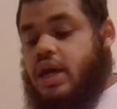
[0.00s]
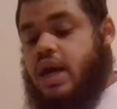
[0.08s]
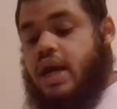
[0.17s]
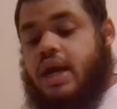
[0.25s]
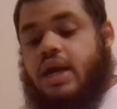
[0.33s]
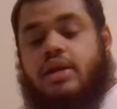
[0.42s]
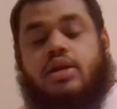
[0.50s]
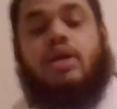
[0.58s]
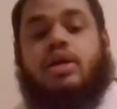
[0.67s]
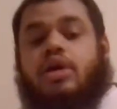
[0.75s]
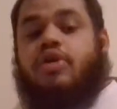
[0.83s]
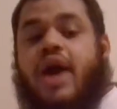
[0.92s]
and
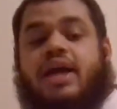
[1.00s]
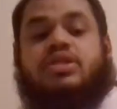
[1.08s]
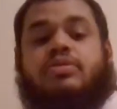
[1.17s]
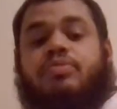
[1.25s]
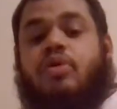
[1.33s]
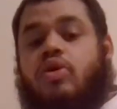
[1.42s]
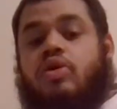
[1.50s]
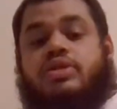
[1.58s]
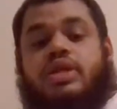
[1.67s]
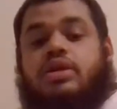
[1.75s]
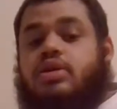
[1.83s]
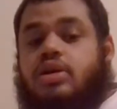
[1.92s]
crash the
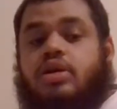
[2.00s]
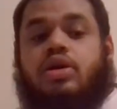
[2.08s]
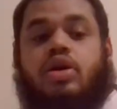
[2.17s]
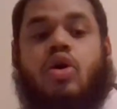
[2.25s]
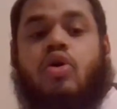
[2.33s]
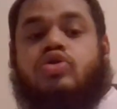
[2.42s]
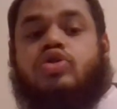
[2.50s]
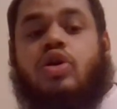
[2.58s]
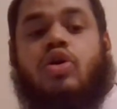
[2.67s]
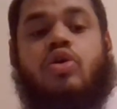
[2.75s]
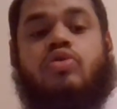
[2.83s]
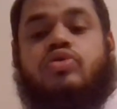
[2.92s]
boards and coast to
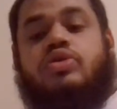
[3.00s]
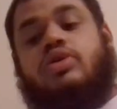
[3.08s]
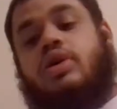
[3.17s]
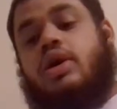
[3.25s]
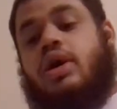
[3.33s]
coast.